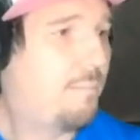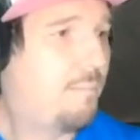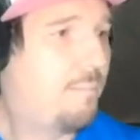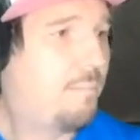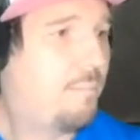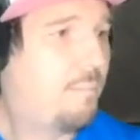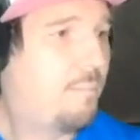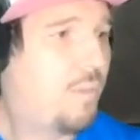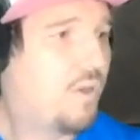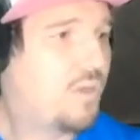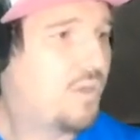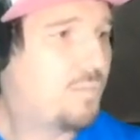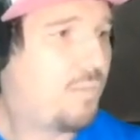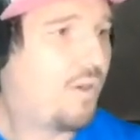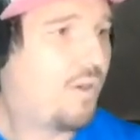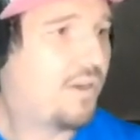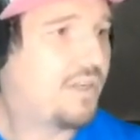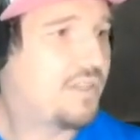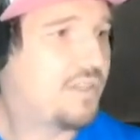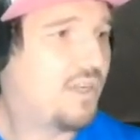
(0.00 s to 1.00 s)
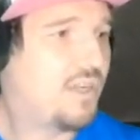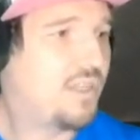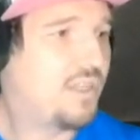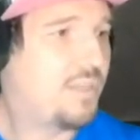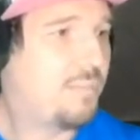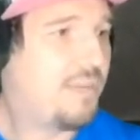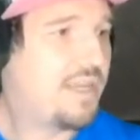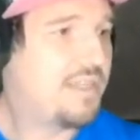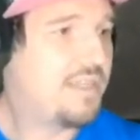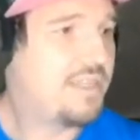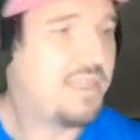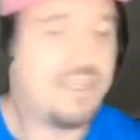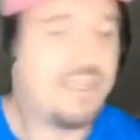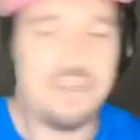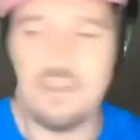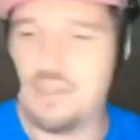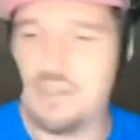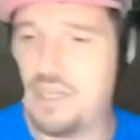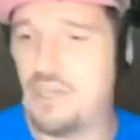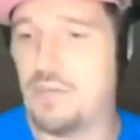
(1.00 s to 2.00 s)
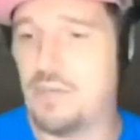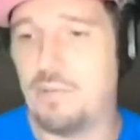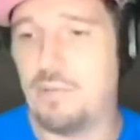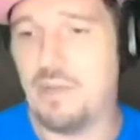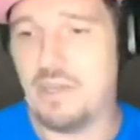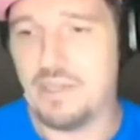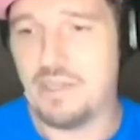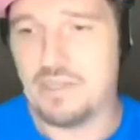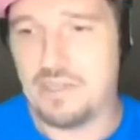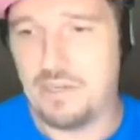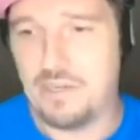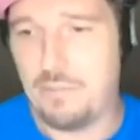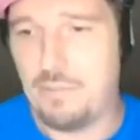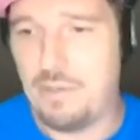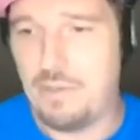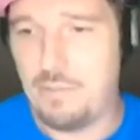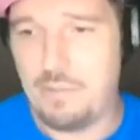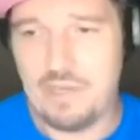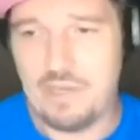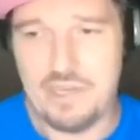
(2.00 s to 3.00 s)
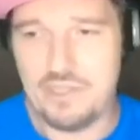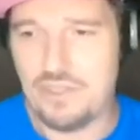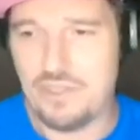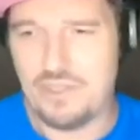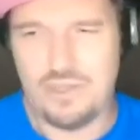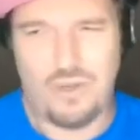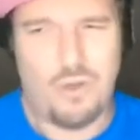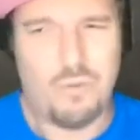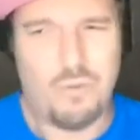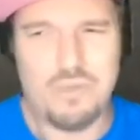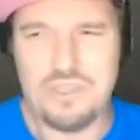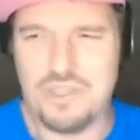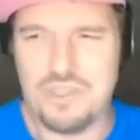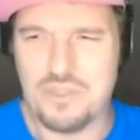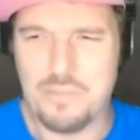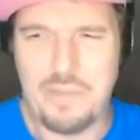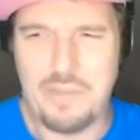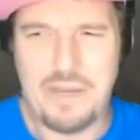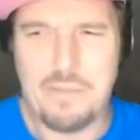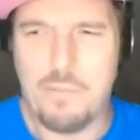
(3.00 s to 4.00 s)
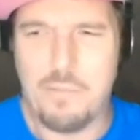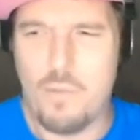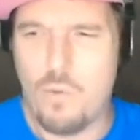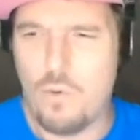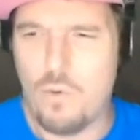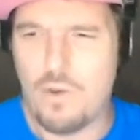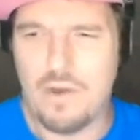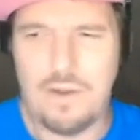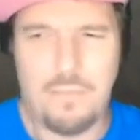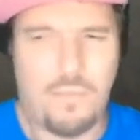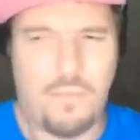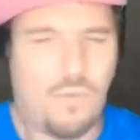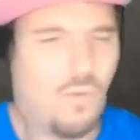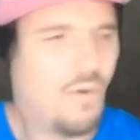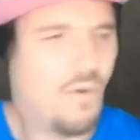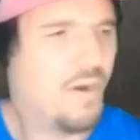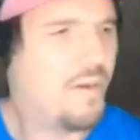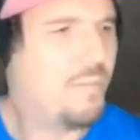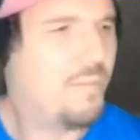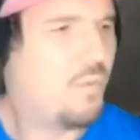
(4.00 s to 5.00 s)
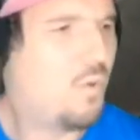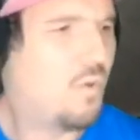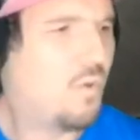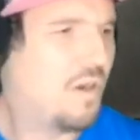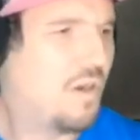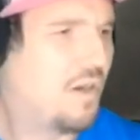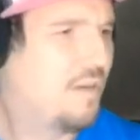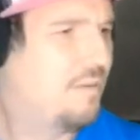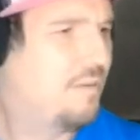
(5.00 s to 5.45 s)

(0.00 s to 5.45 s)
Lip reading: Birch bark is not the best tinder. Tinder plug is going to be, because you can always just make more and more and more.